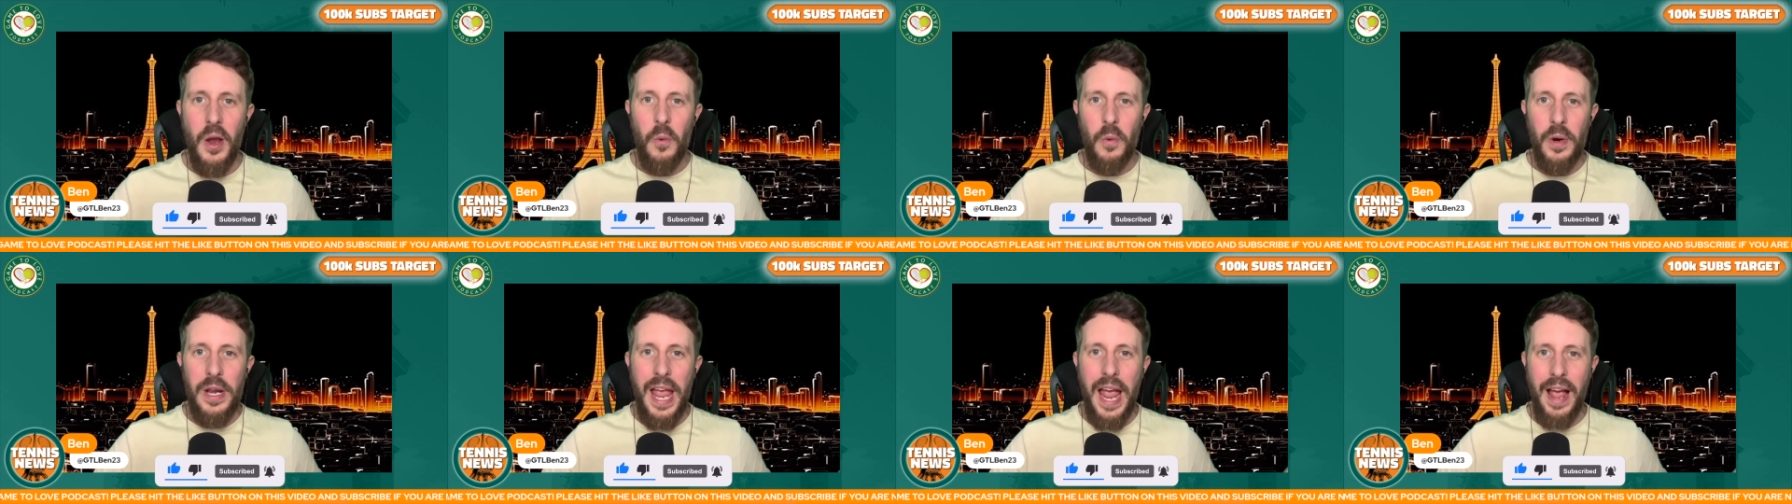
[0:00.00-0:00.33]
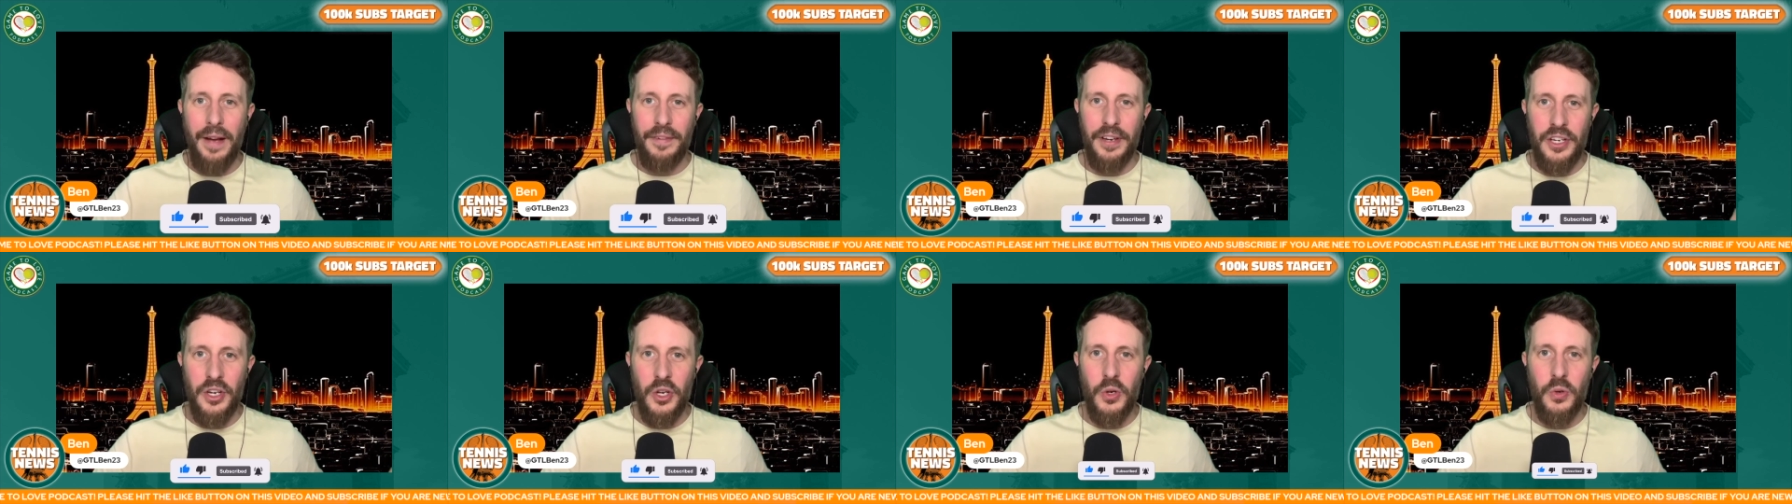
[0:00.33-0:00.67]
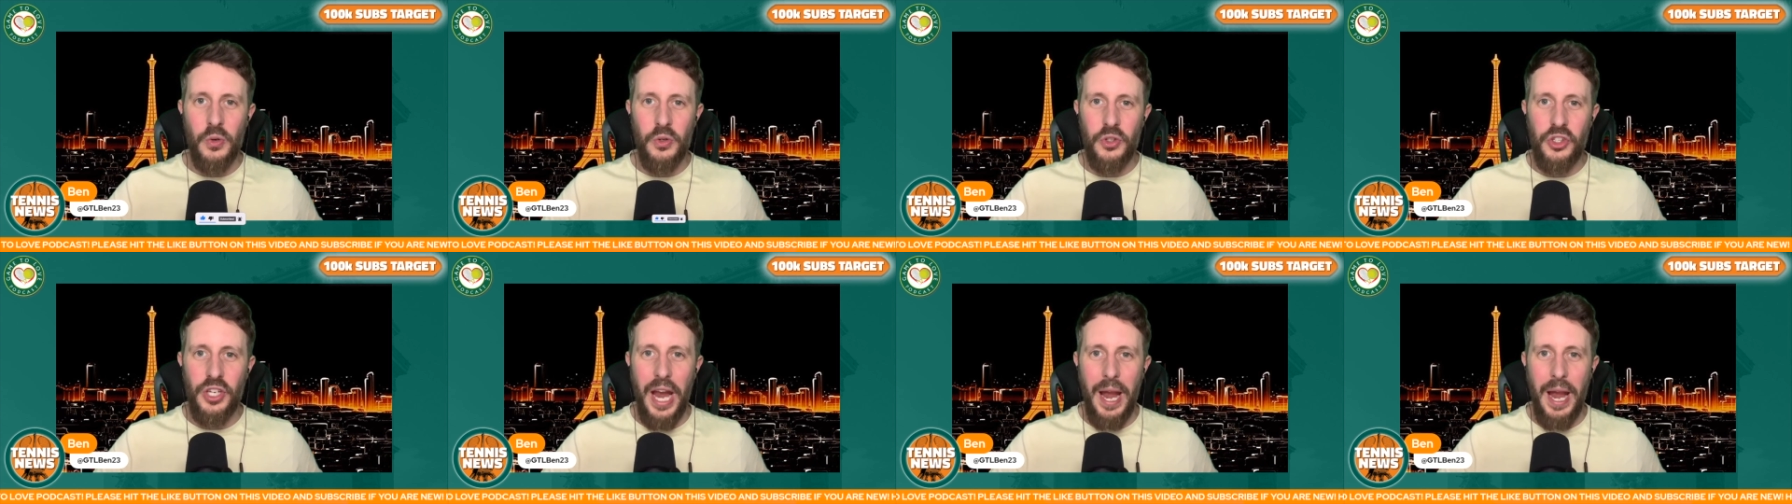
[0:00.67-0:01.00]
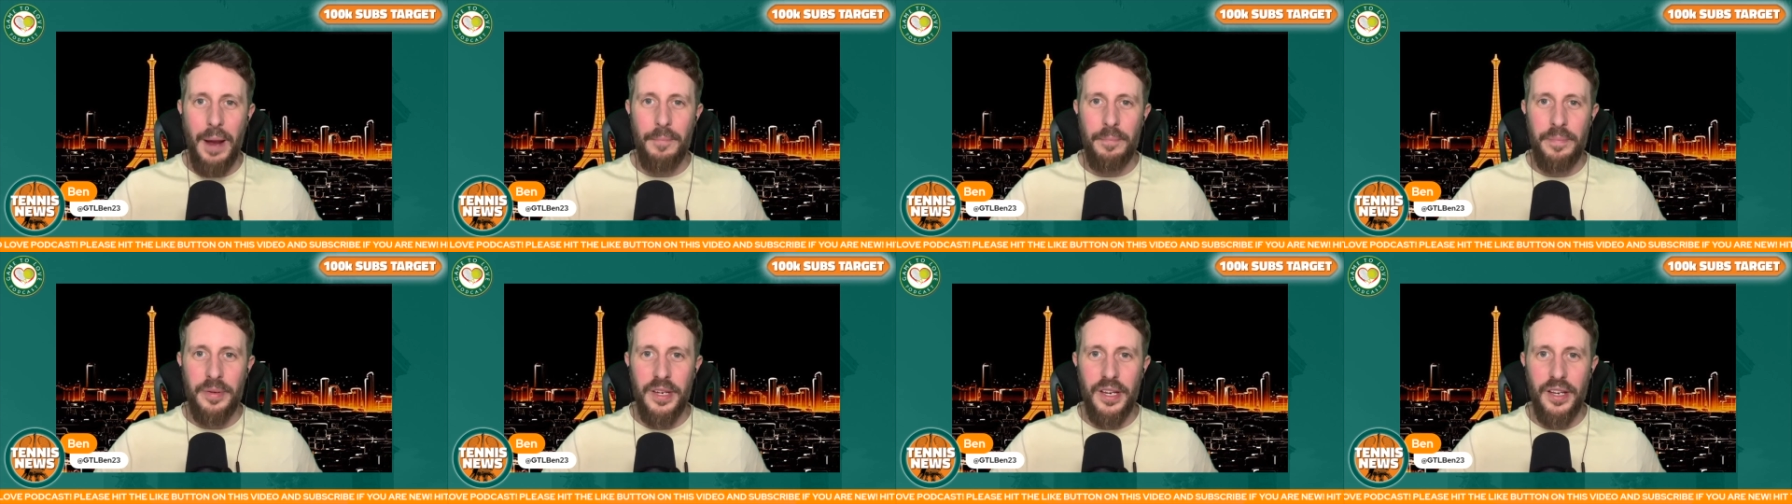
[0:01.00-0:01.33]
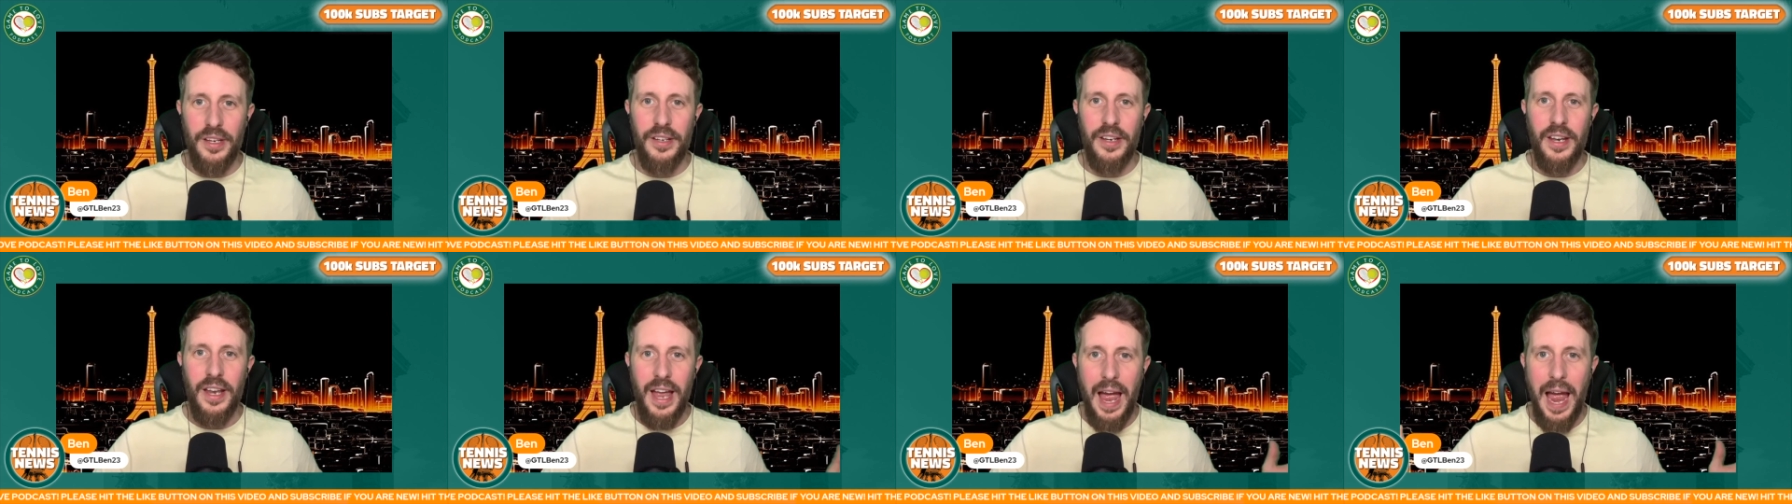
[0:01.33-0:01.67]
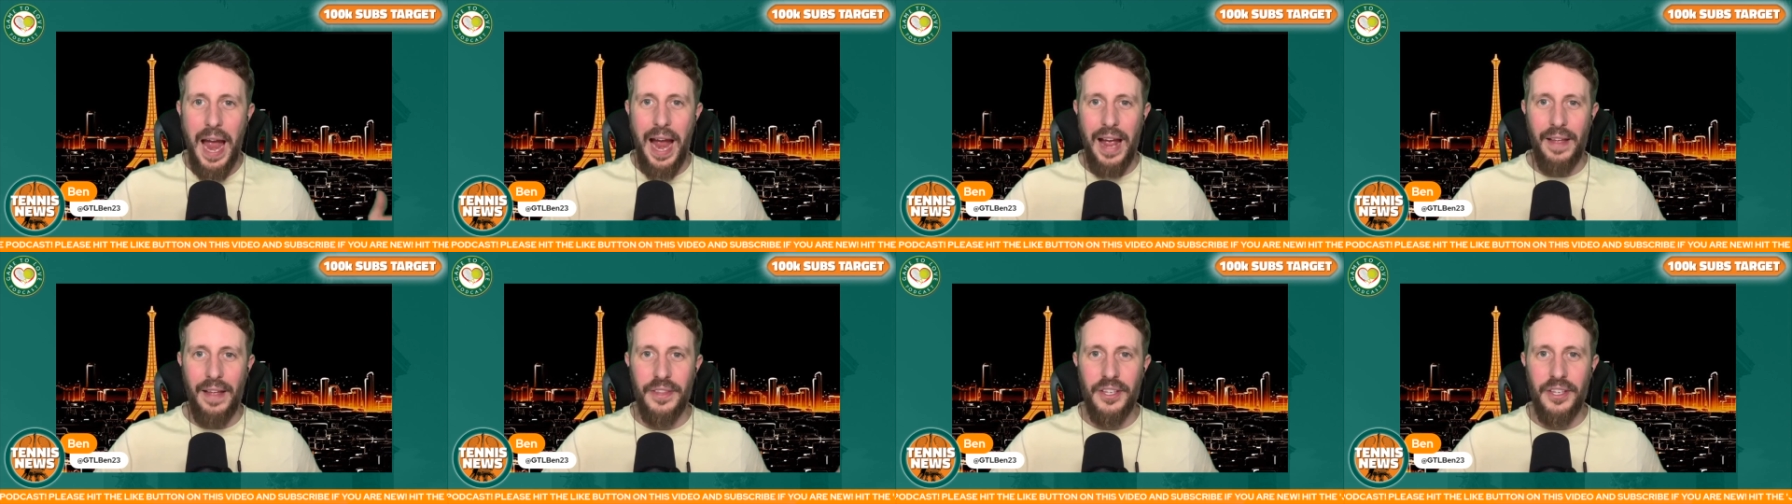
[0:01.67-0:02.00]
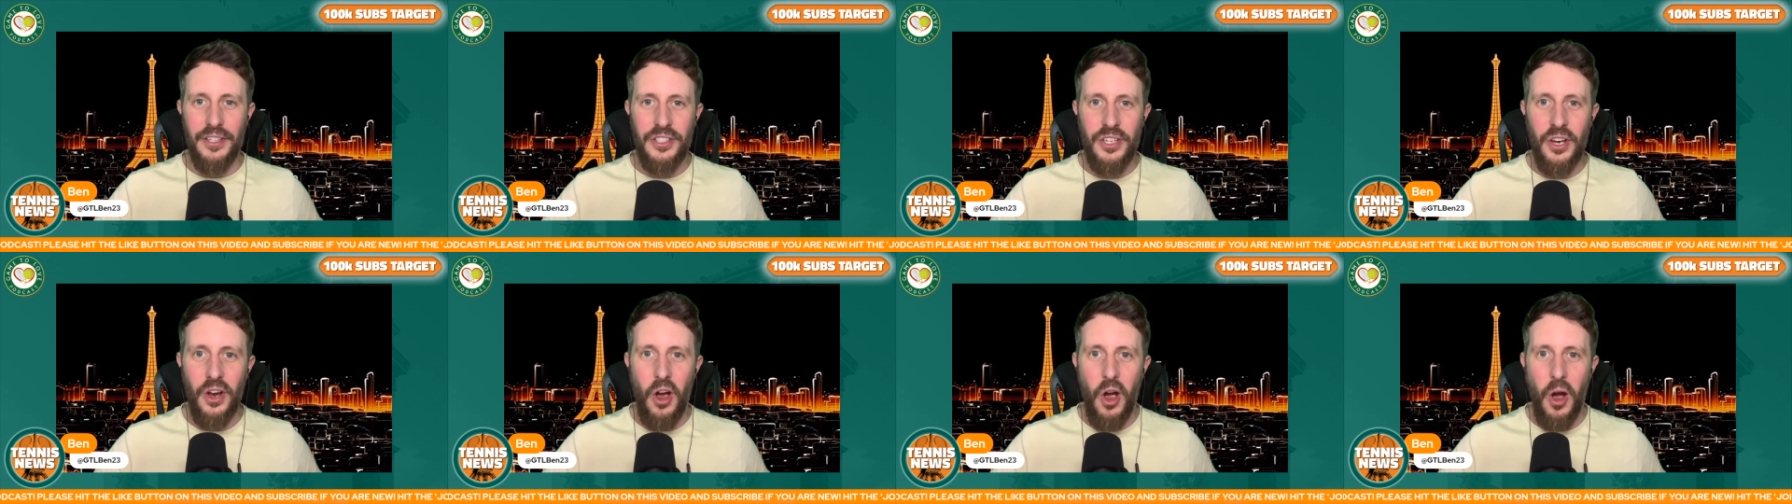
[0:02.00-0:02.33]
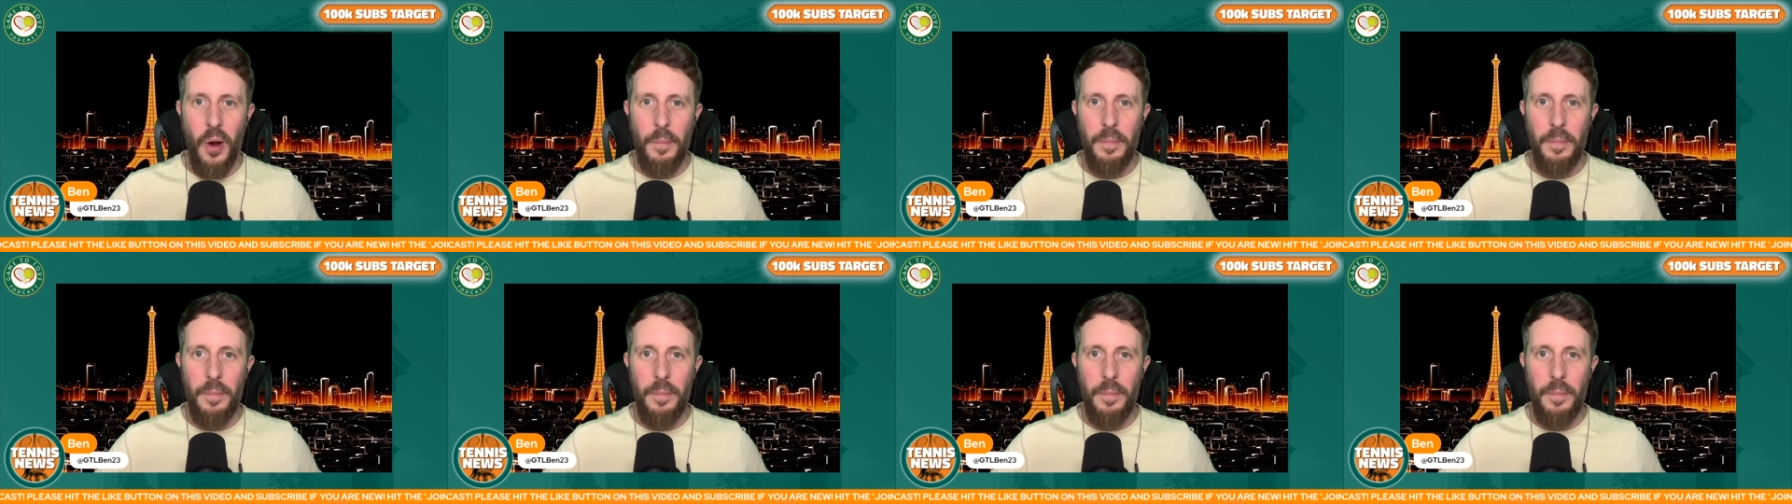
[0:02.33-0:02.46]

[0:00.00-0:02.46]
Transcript: We have a new champion at the top.